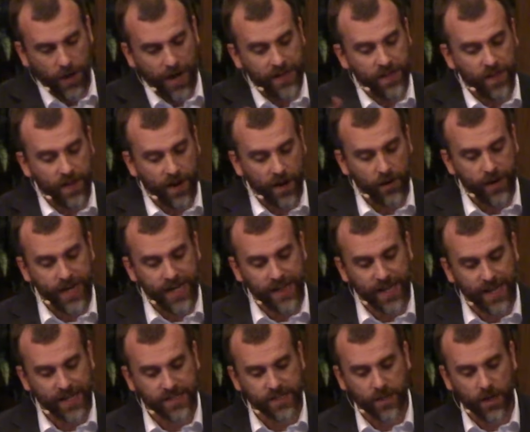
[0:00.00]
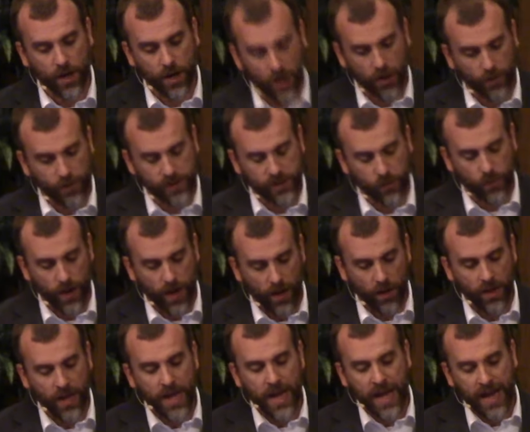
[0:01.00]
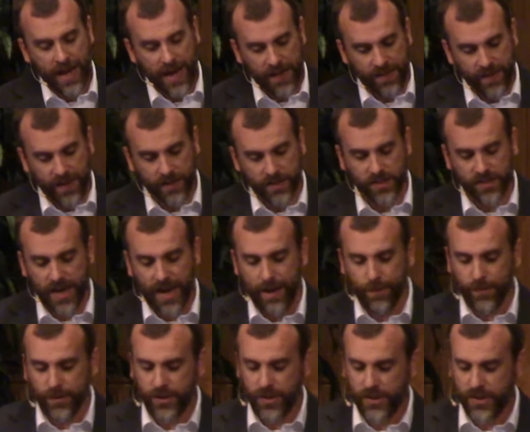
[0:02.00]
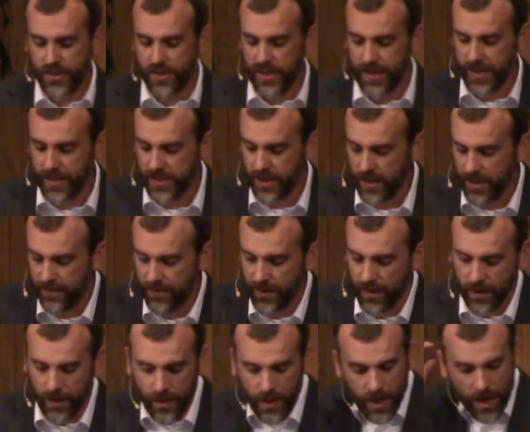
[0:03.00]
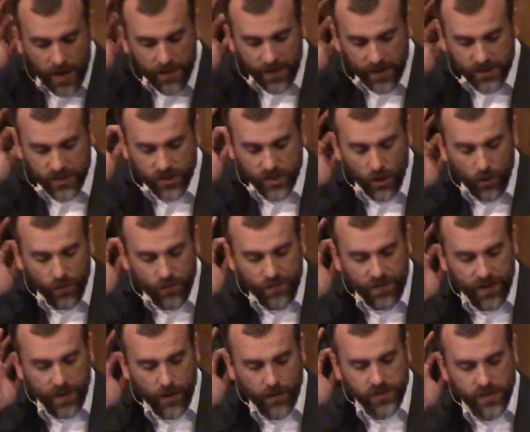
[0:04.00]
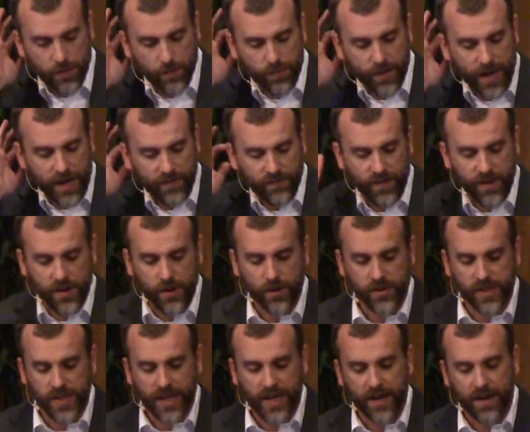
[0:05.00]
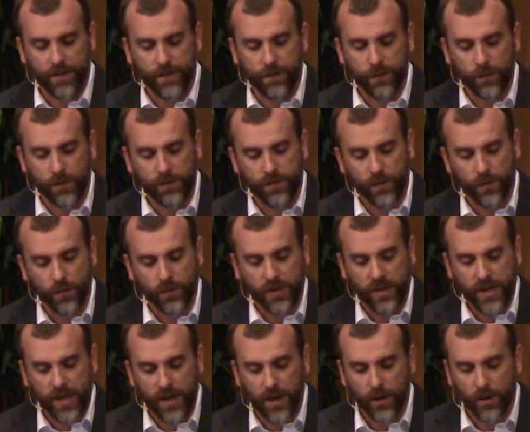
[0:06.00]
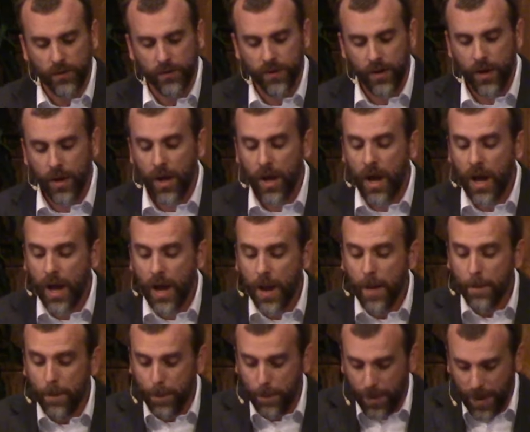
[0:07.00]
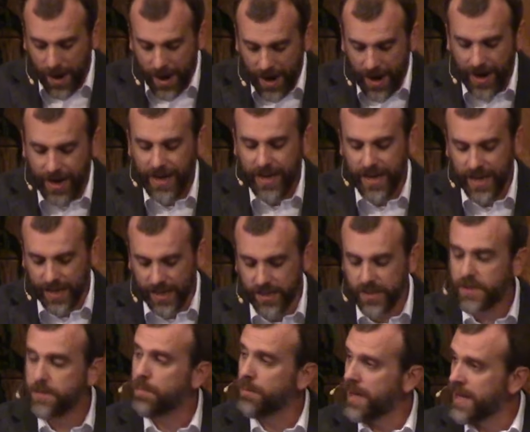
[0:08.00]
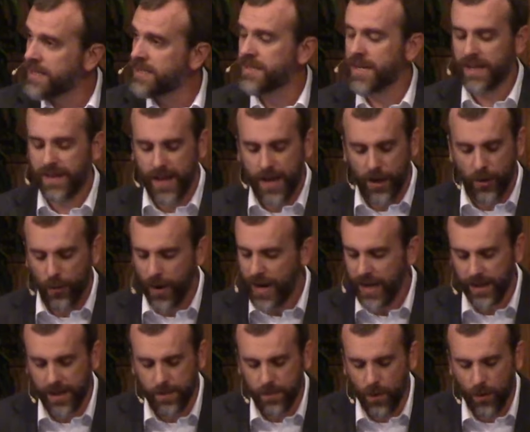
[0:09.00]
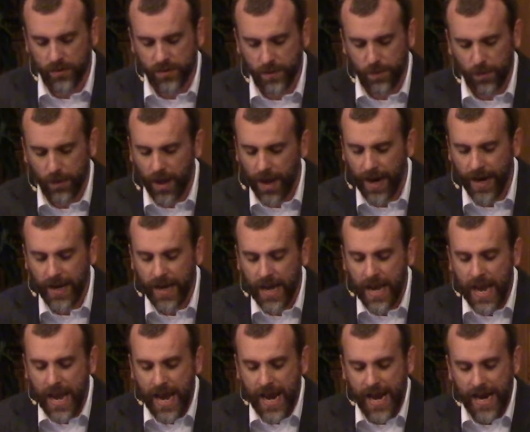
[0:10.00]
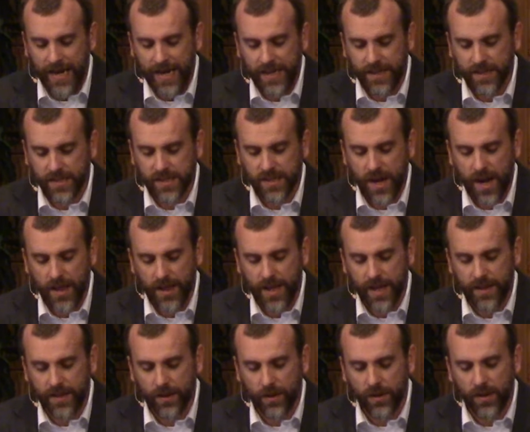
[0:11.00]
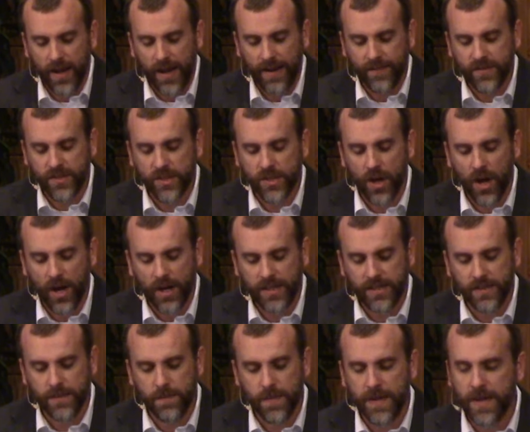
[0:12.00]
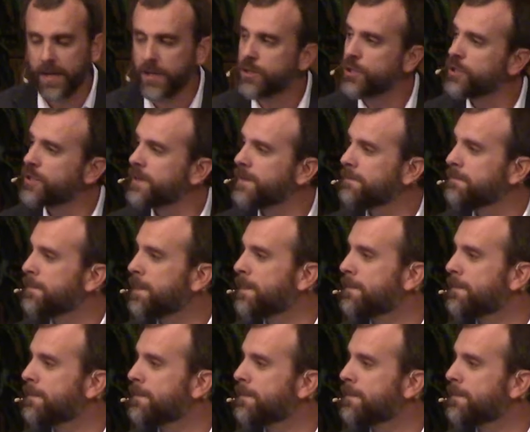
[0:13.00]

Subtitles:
And there he lets the hungry dwell, and they establish a city to live in. They sow fields and plant vineyards and get a fruitful yield by his blessing. They greatly multiply, and he does not let their livestock diminish.